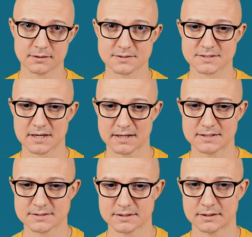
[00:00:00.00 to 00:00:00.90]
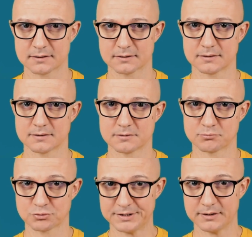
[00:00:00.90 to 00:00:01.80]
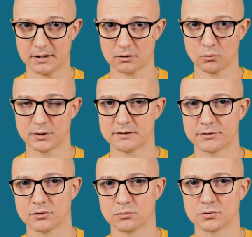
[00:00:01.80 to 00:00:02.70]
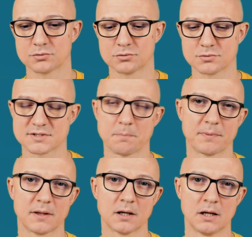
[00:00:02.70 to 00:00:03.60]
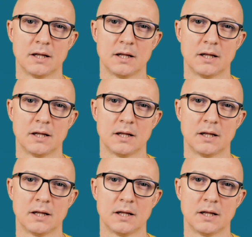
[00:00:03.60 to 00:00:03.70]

slicing and printing. Whenever you want to do something